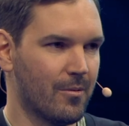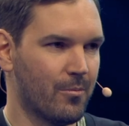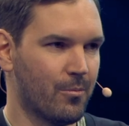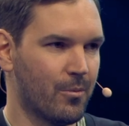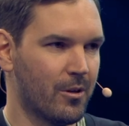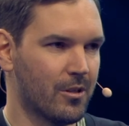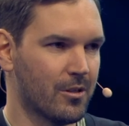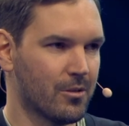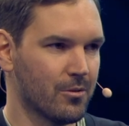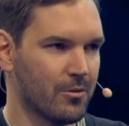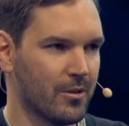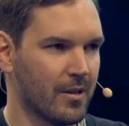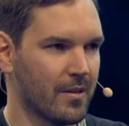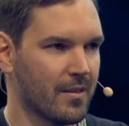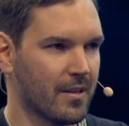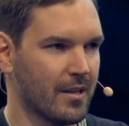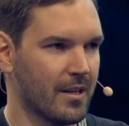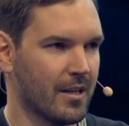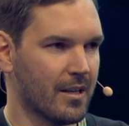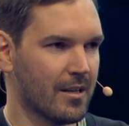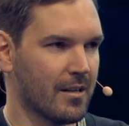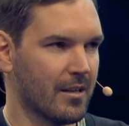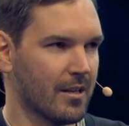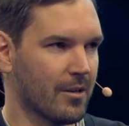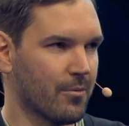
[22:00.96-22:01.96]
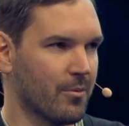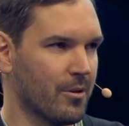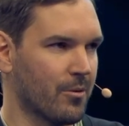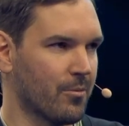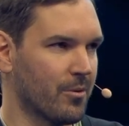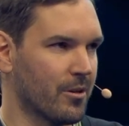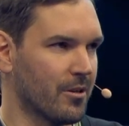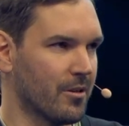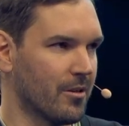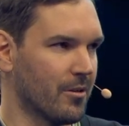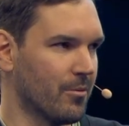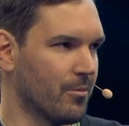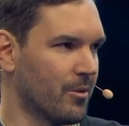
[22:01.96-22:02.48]
we're doing that like when
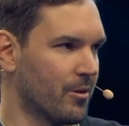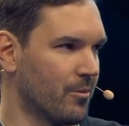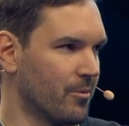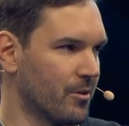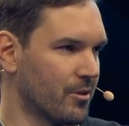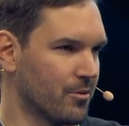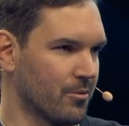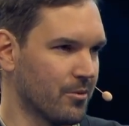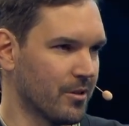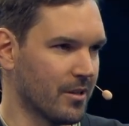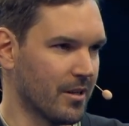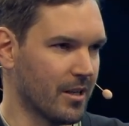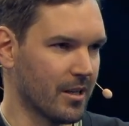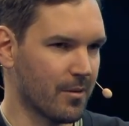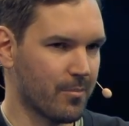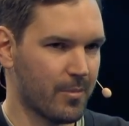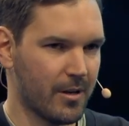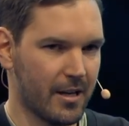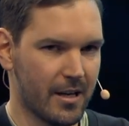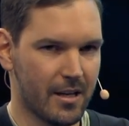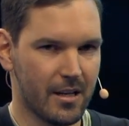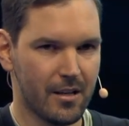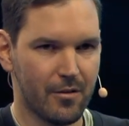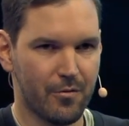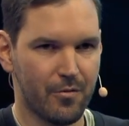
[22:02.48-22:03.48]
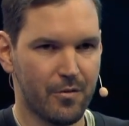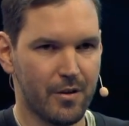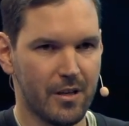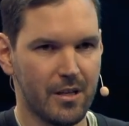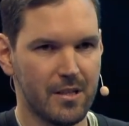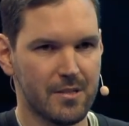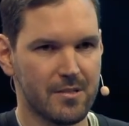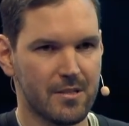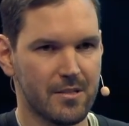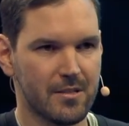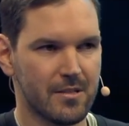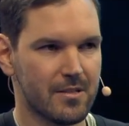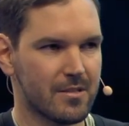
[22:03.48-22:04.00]
we're when we're doing like planning
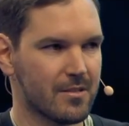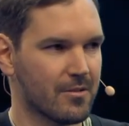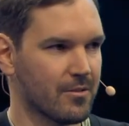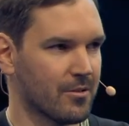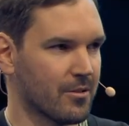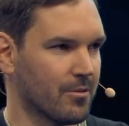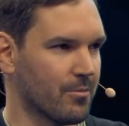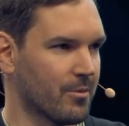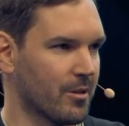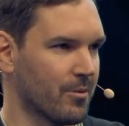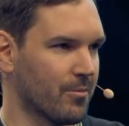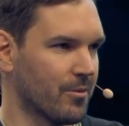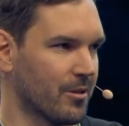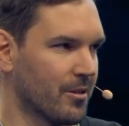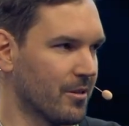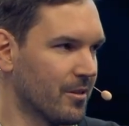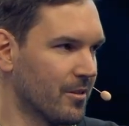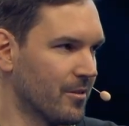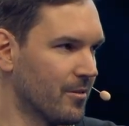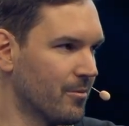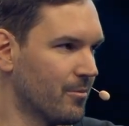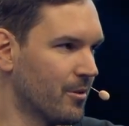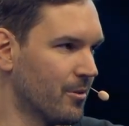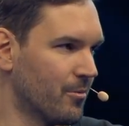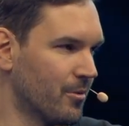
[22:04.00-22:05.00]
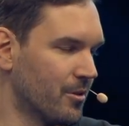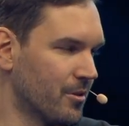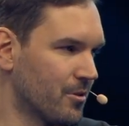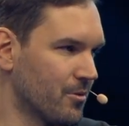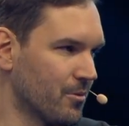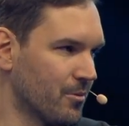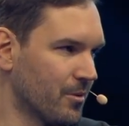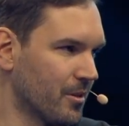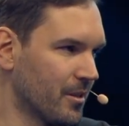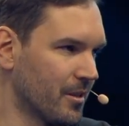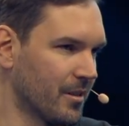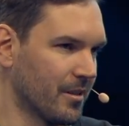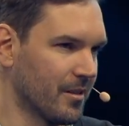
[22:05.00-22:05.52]
phases or when we're when we're
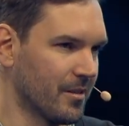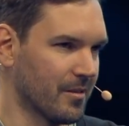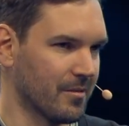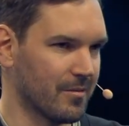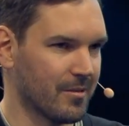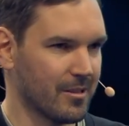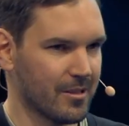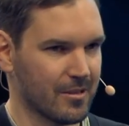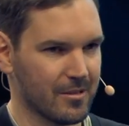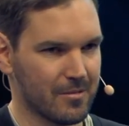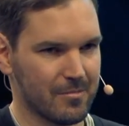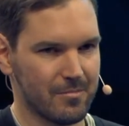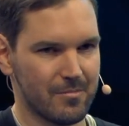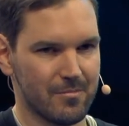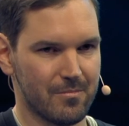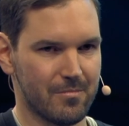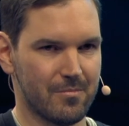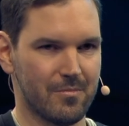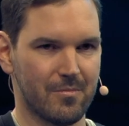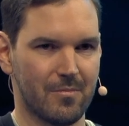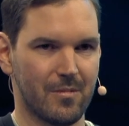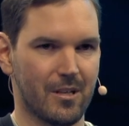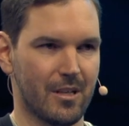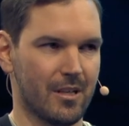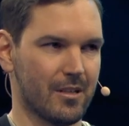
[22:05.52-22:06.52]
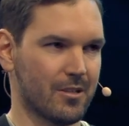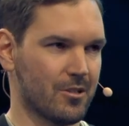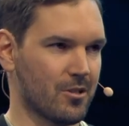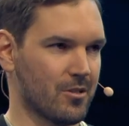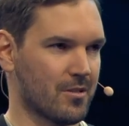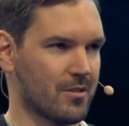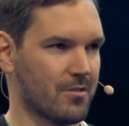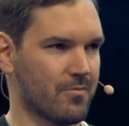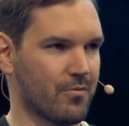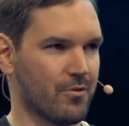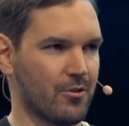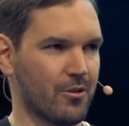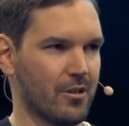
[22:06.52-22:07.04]
doing um, yeah
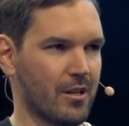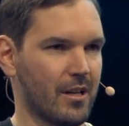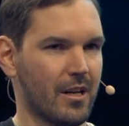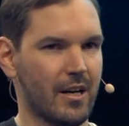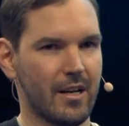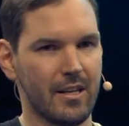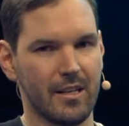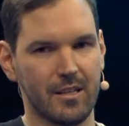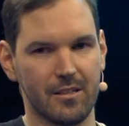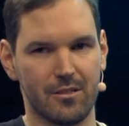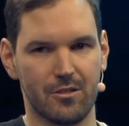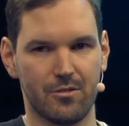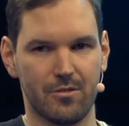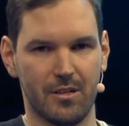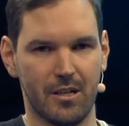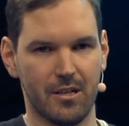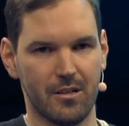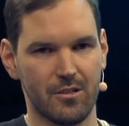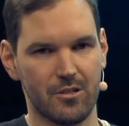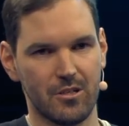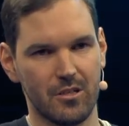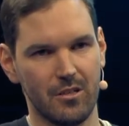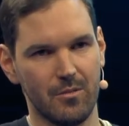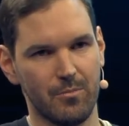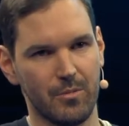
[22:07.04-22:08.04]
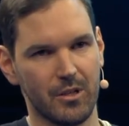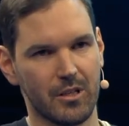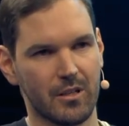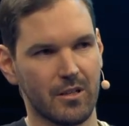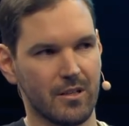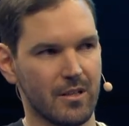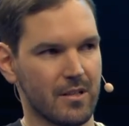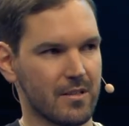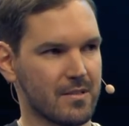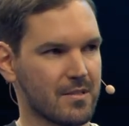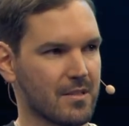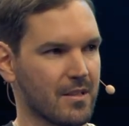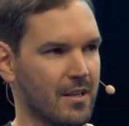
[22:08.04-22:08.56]
just for aligning strategy
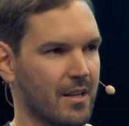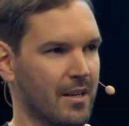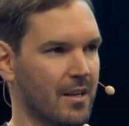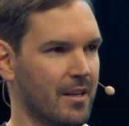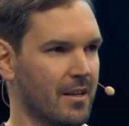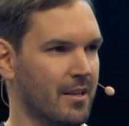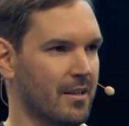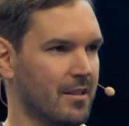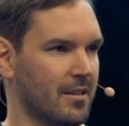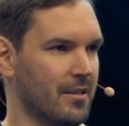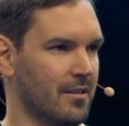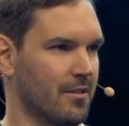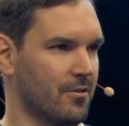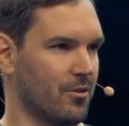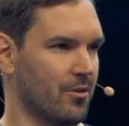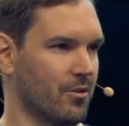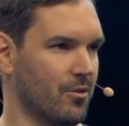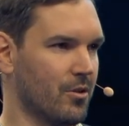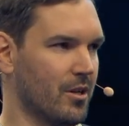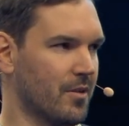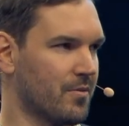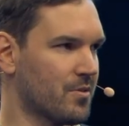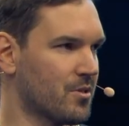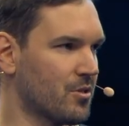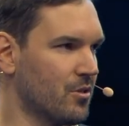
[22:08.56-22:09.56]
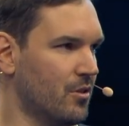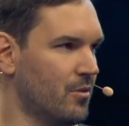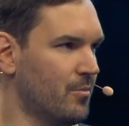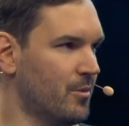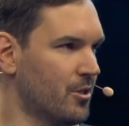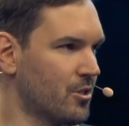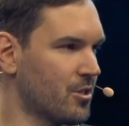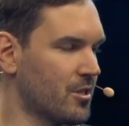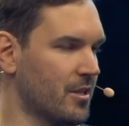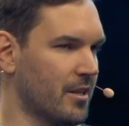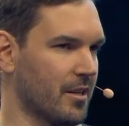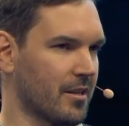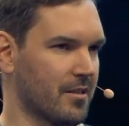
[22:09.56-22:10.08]
because you have so
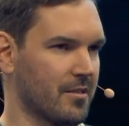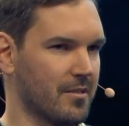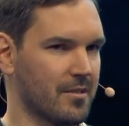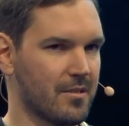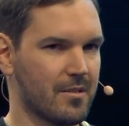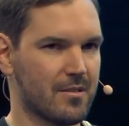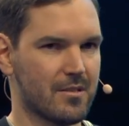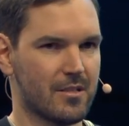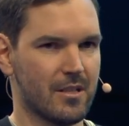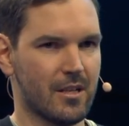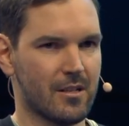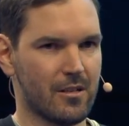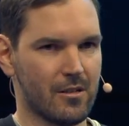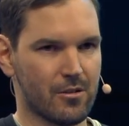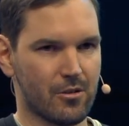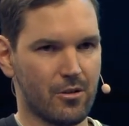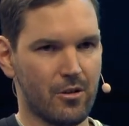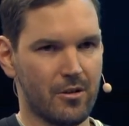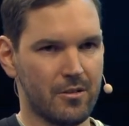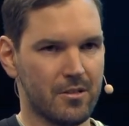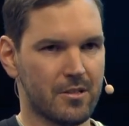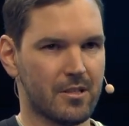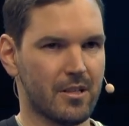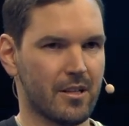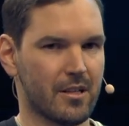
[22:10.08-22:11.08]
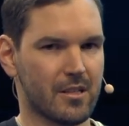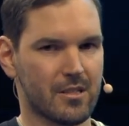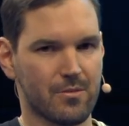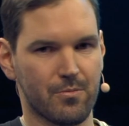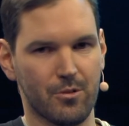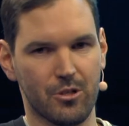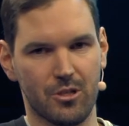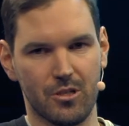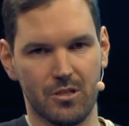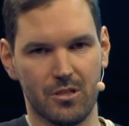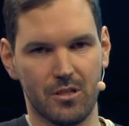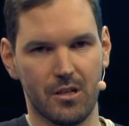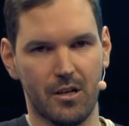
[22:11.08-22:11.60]
much like subtle context
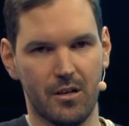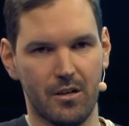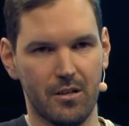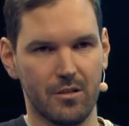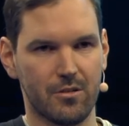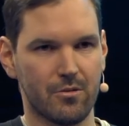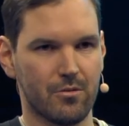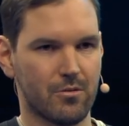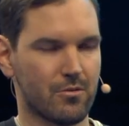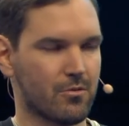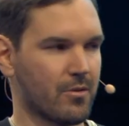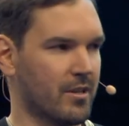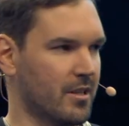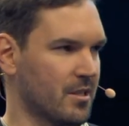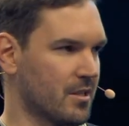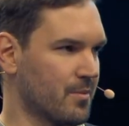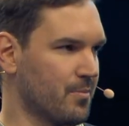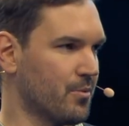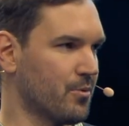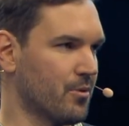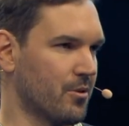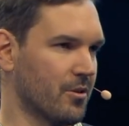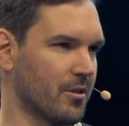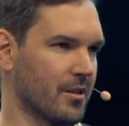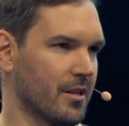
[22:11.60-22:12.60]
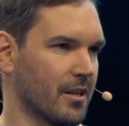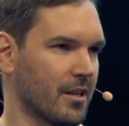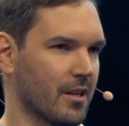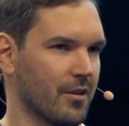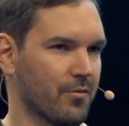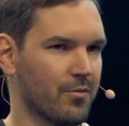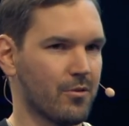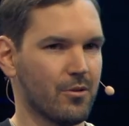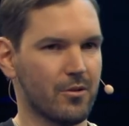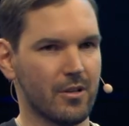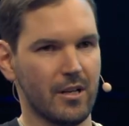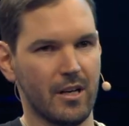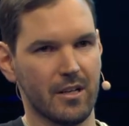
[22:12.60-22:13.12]
which is hard to transport like
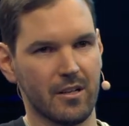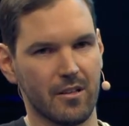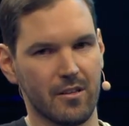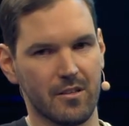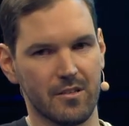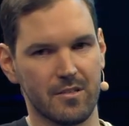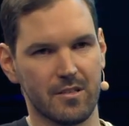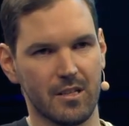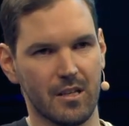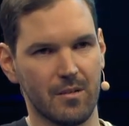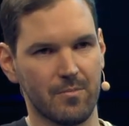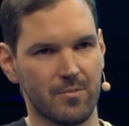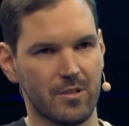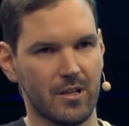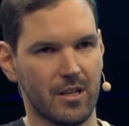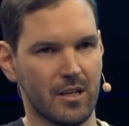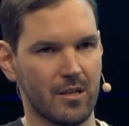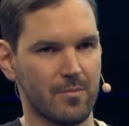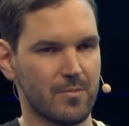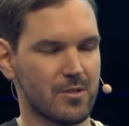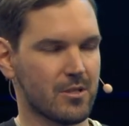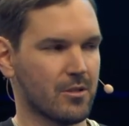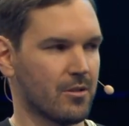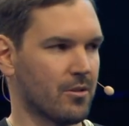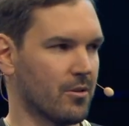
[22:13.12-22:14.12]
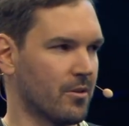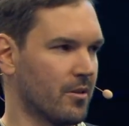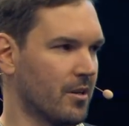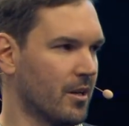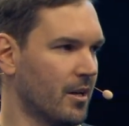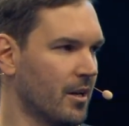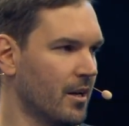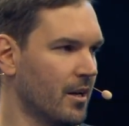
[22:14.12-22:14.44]
if you're not in the same time zone